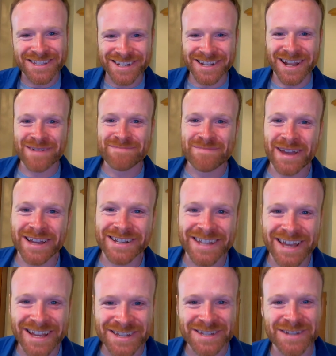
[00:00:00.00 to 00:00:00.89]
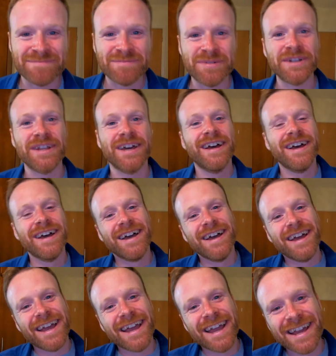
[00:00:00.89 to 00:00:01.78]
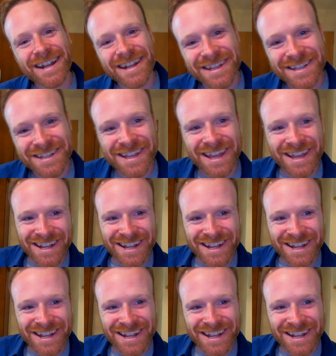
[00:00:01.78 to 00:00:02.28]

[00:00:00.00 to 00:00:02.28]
not pay attention, but in a